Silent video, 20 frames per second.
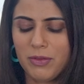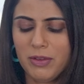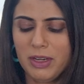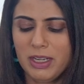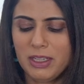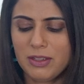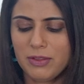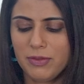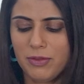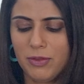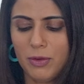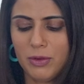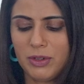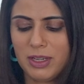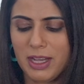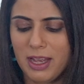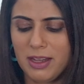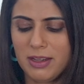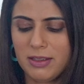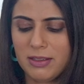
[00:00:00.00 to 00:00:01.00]
3 to 4
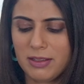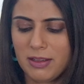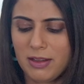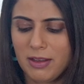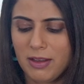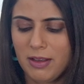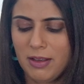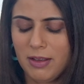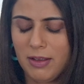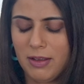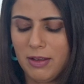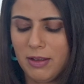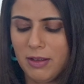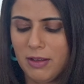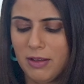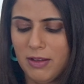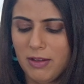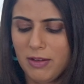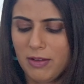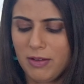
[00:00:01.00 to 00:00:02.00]
days.
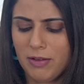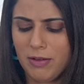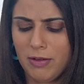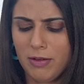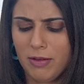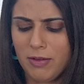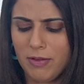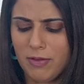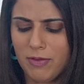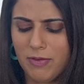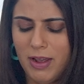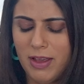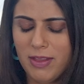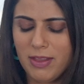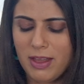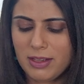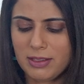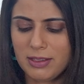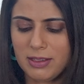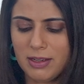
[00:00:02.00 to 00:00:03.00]
Right,
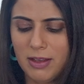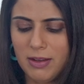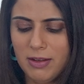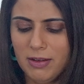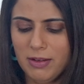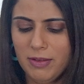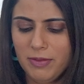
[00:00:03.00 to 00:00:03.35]
that's done.